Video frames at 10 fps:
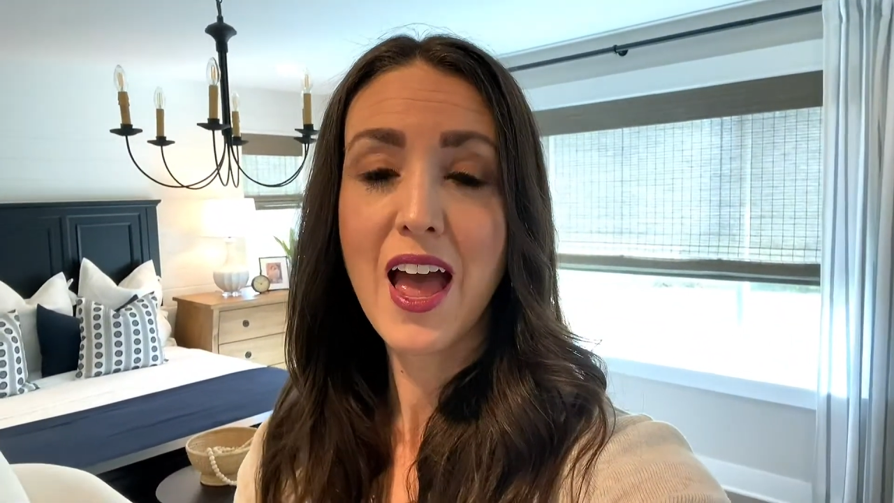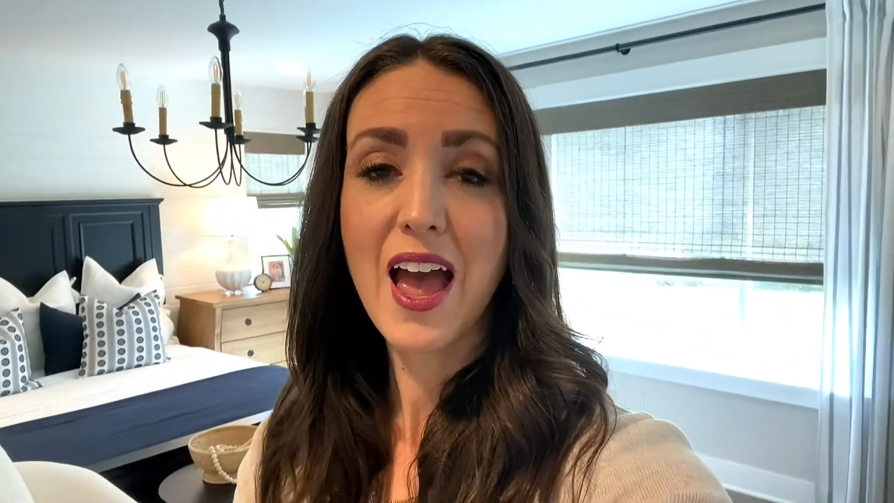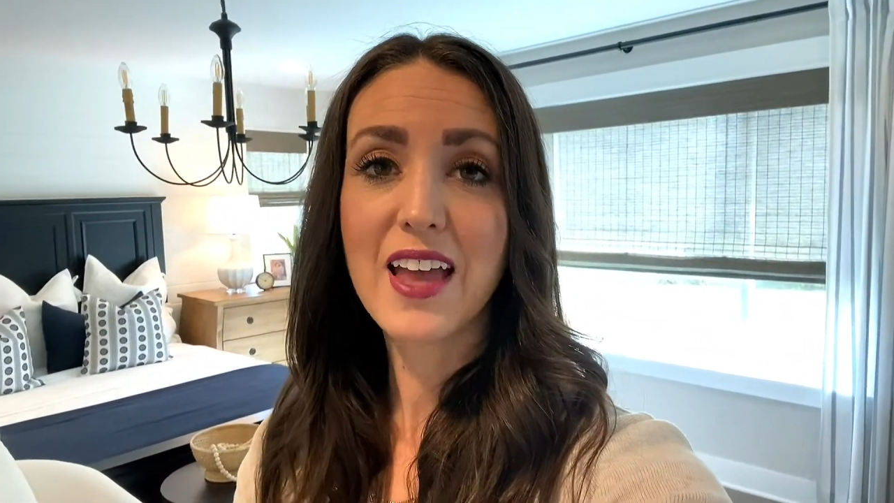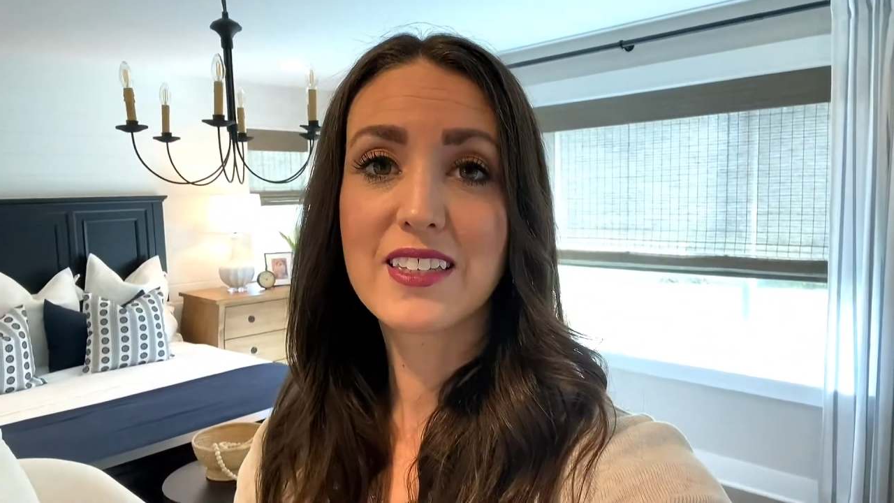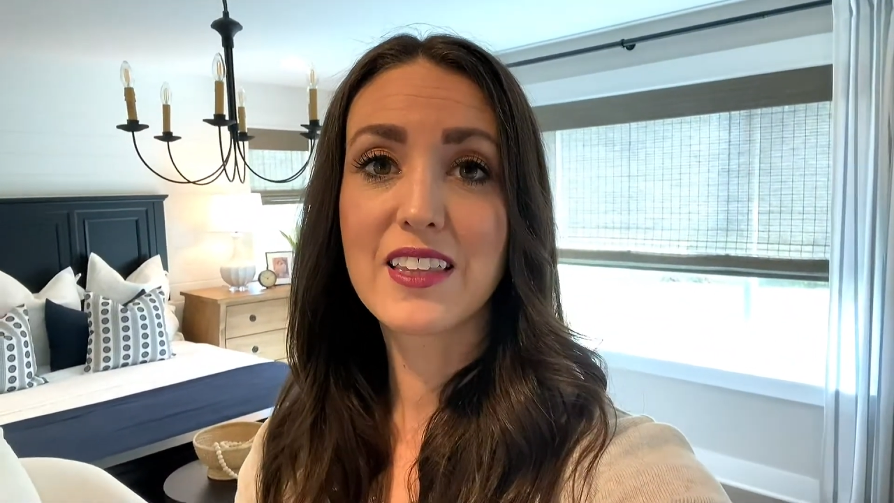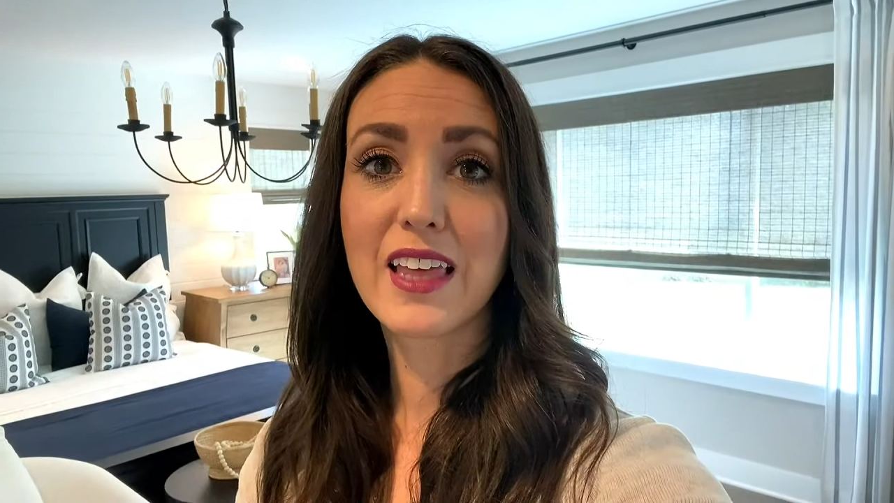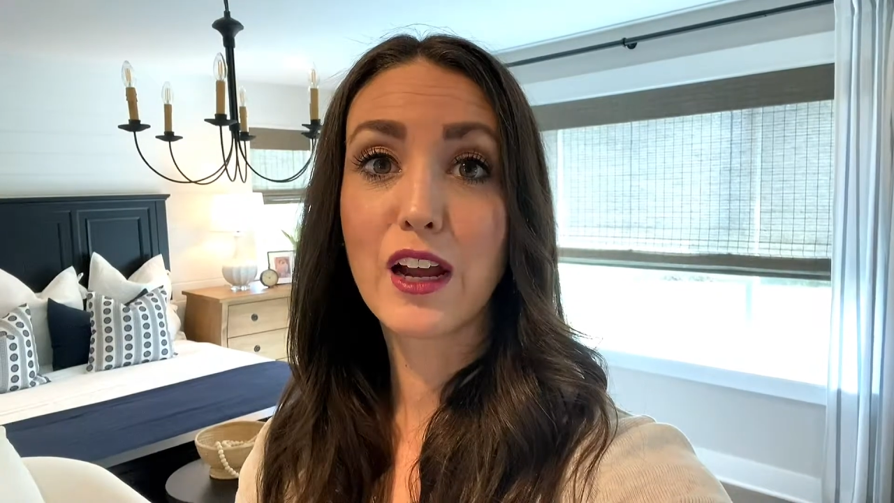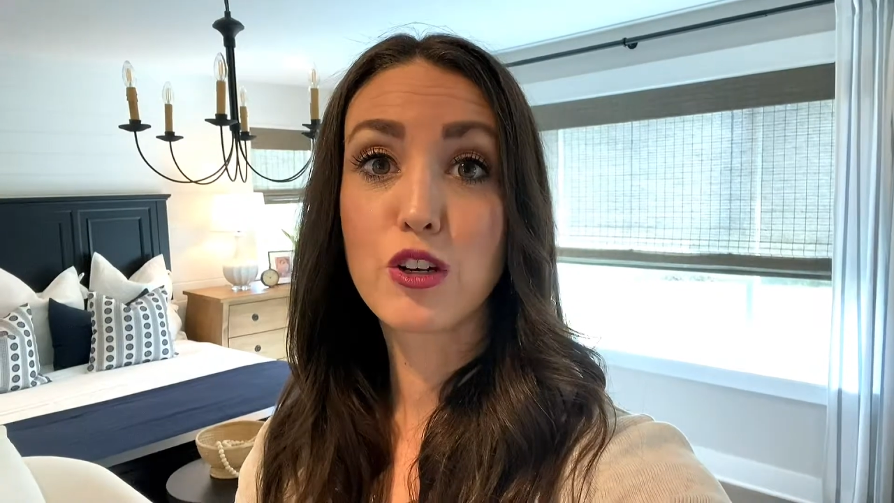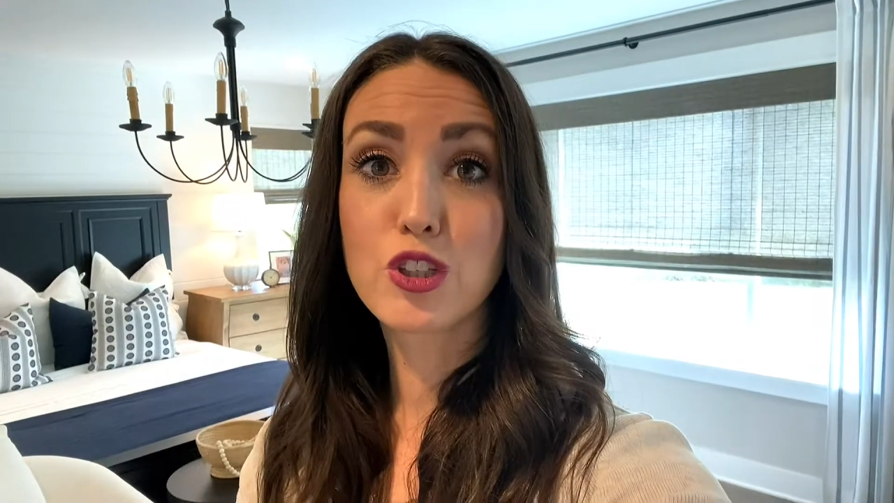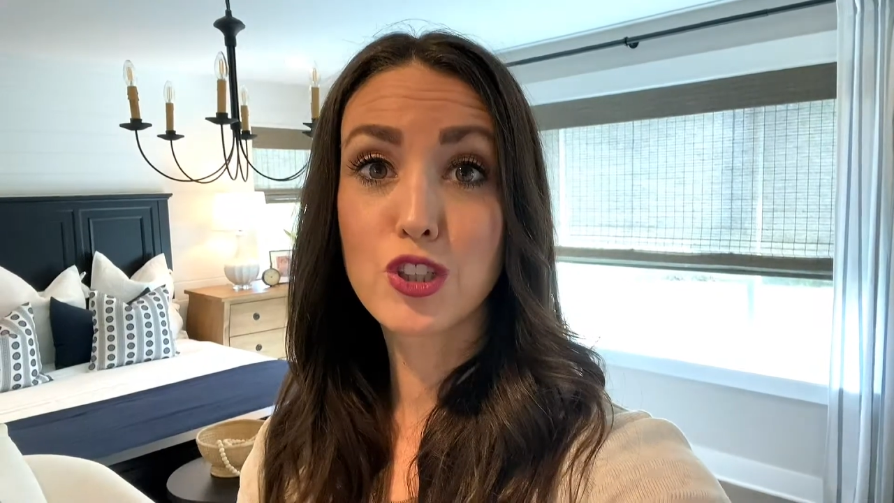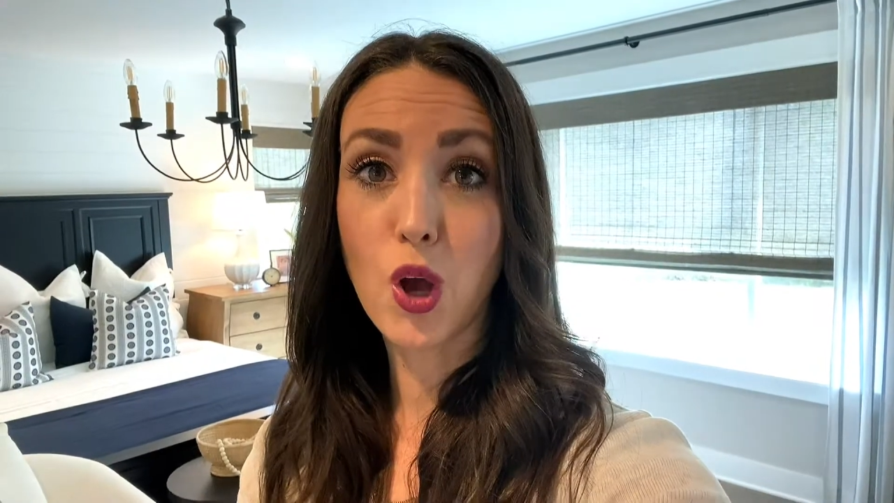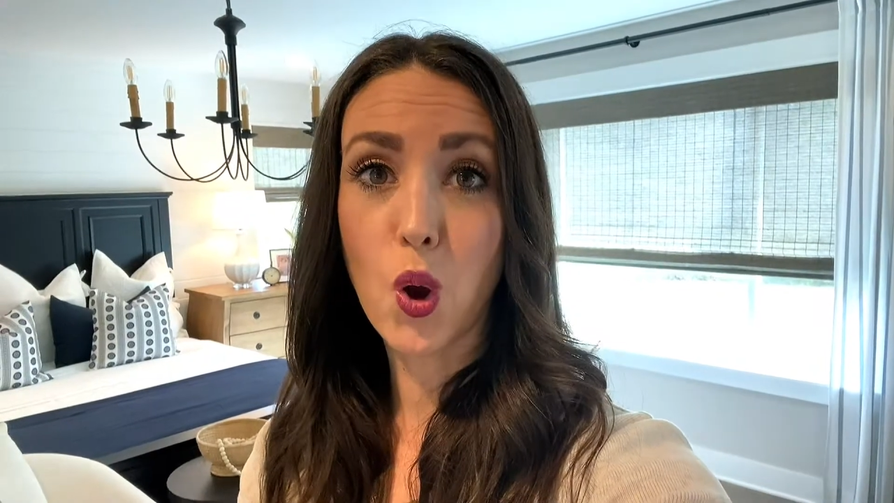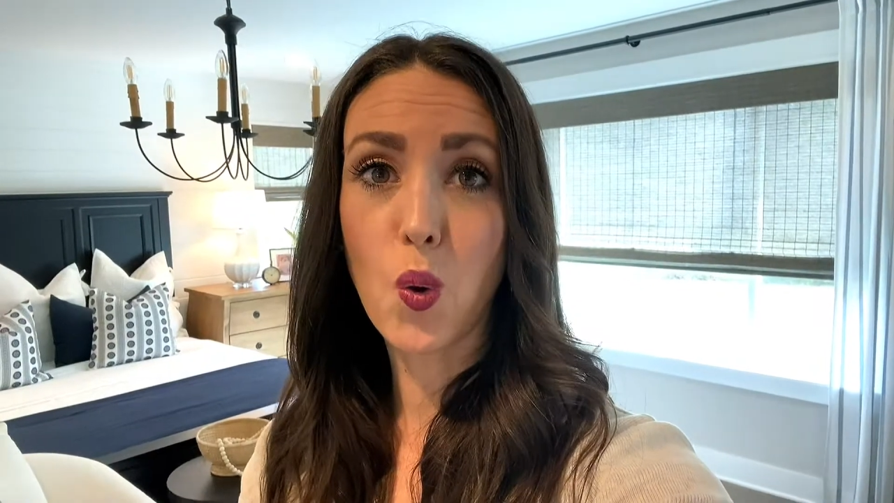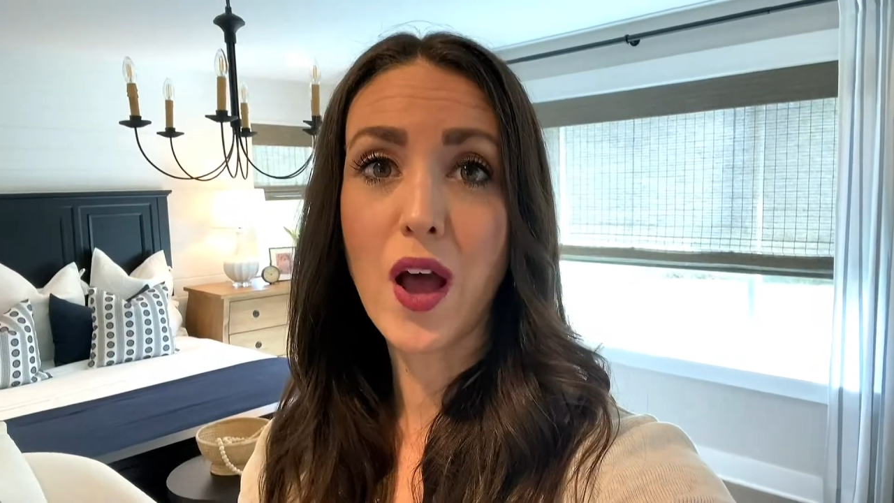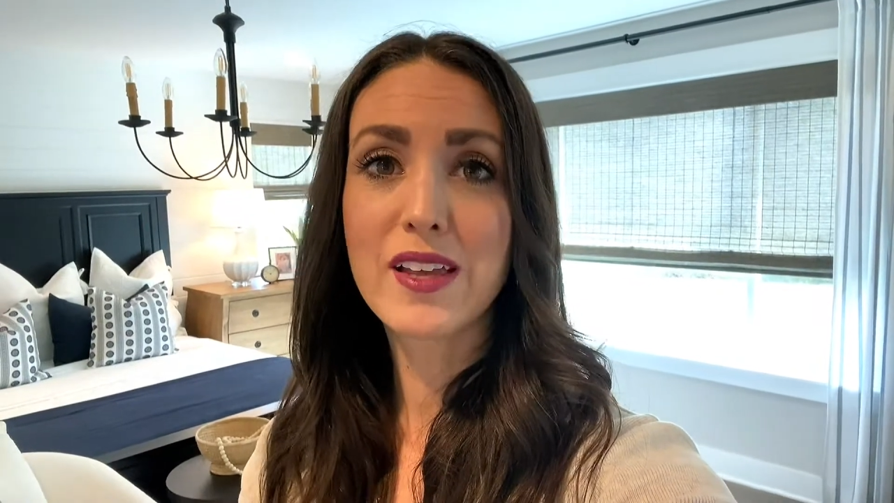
is that they are so